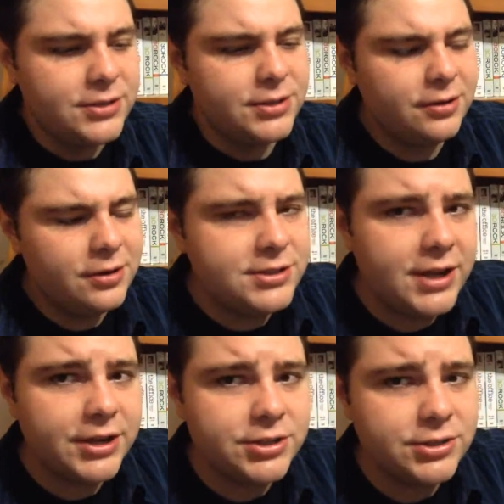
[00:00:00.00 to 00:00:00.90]
because there are
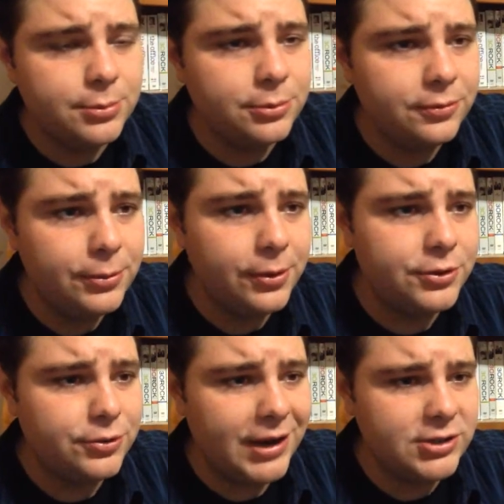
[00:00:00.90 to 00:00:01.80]
sections in the movie where
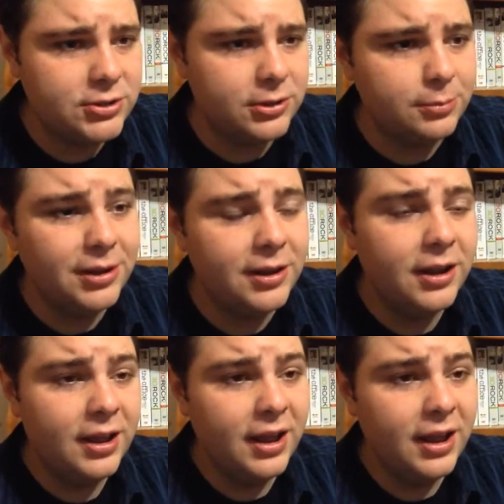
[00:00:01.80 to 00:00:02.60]
it drags a little bit.